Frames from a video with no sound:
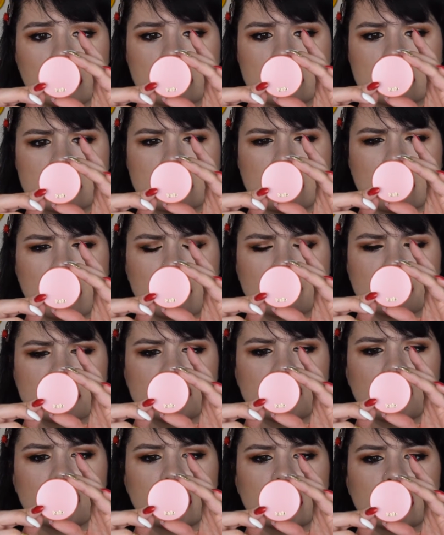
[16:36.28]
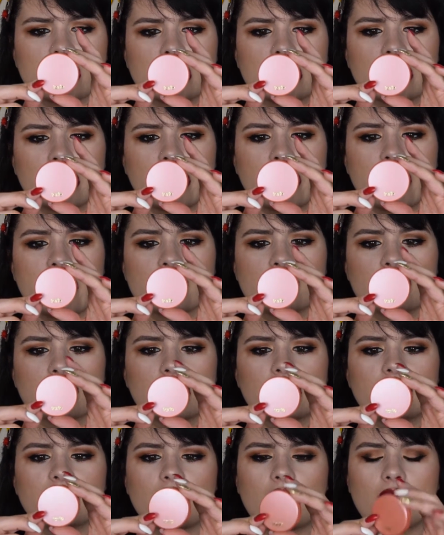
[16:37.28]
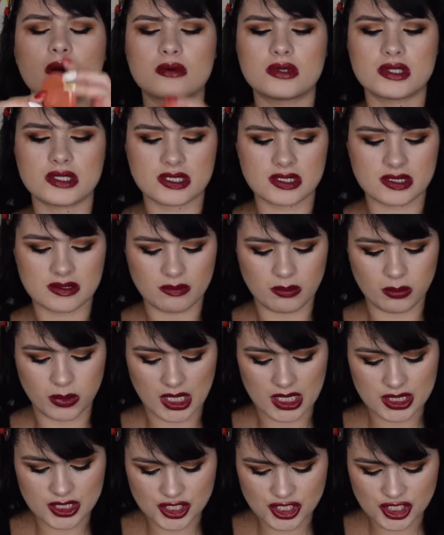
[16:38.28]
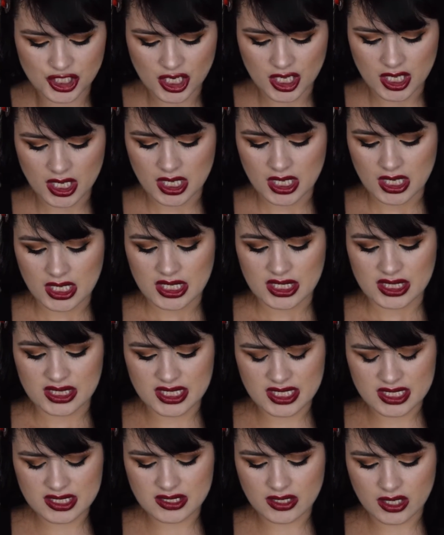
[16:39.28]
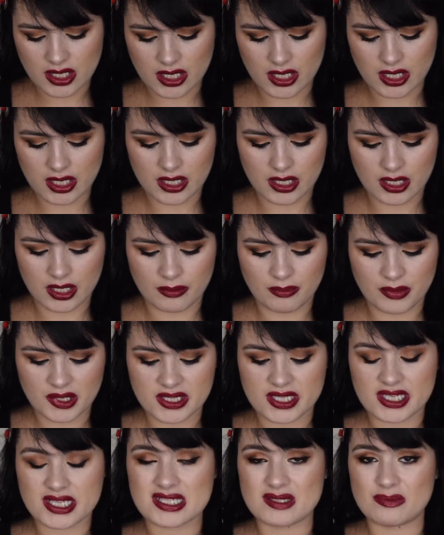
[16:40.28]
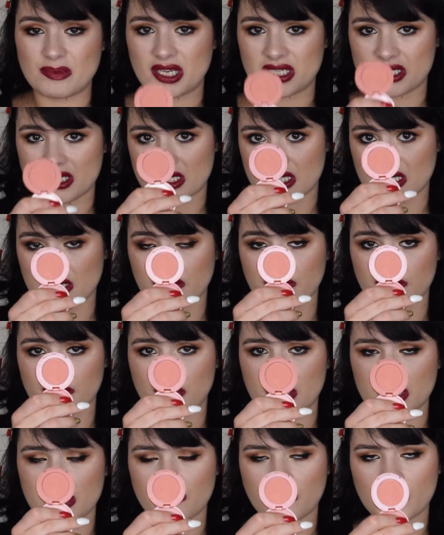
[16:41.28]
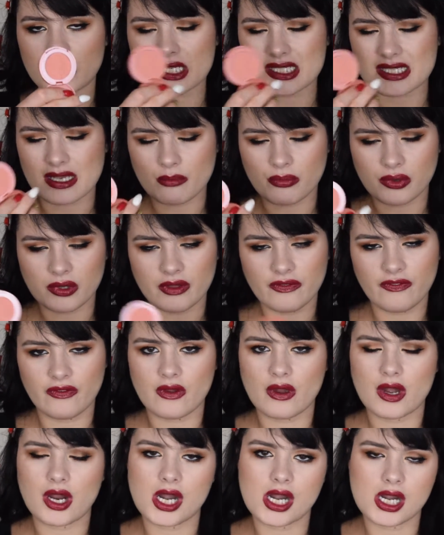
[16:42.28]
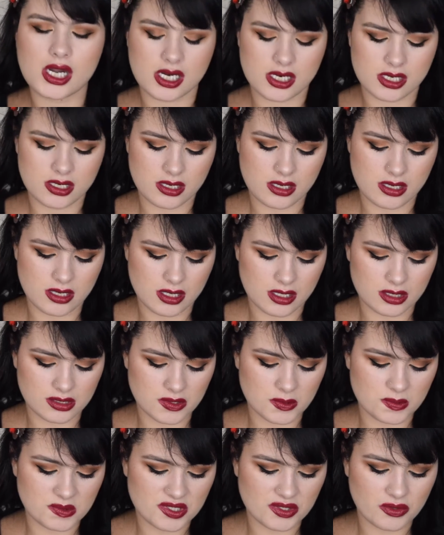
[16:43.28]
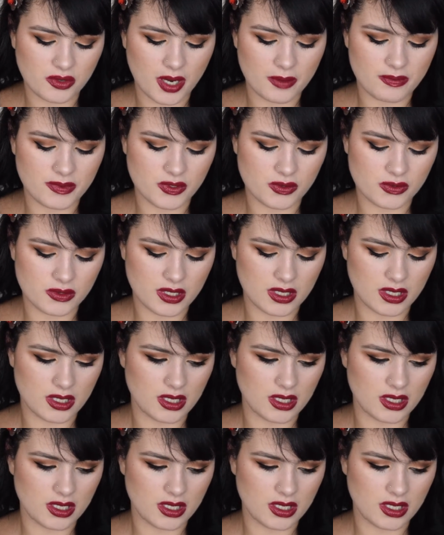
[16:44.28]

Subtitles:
is the Amazonian Clay 12 Hours blush. These are a bit expensive, but for example, if you are subscribed to